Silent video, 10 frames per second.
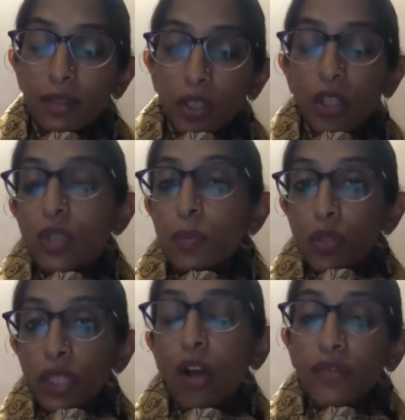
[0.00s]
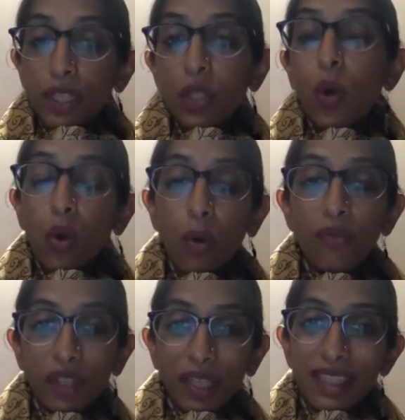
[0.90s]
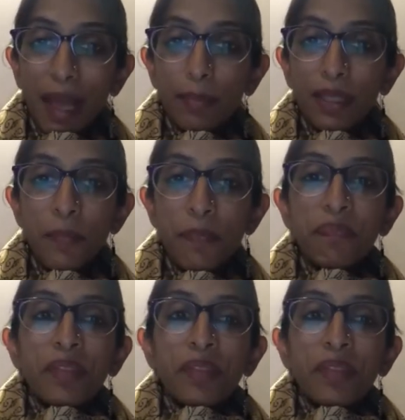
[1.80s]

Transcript: you're disposing of it in your home, for example,